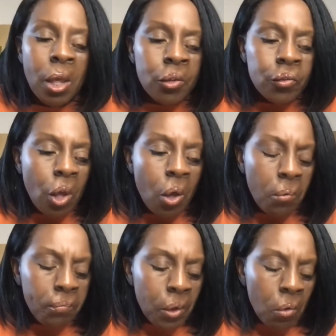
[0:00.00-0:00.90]

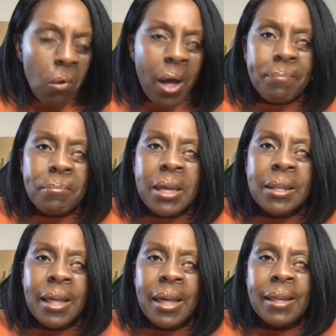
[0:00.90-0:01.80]
So what I
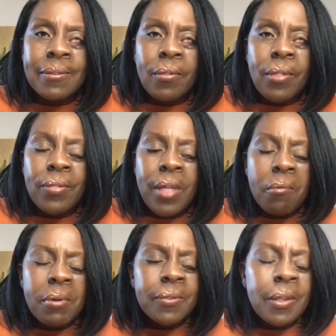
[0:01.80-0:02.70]
mean is that
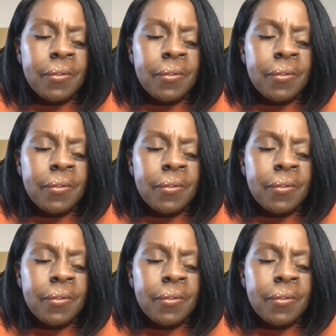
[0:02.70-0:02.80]
there's